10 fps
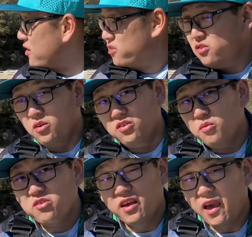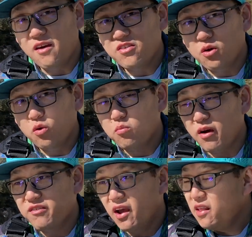So it's almost like having their own
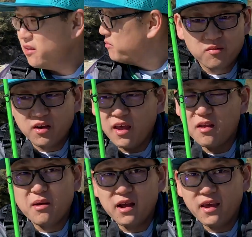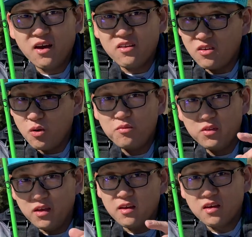private island. We're gonna head back out and
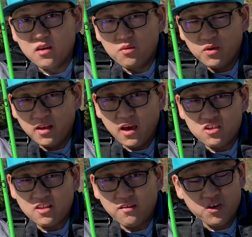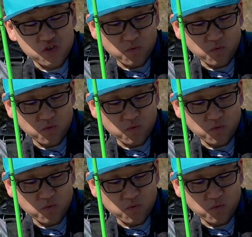hopefully we can catch that fish.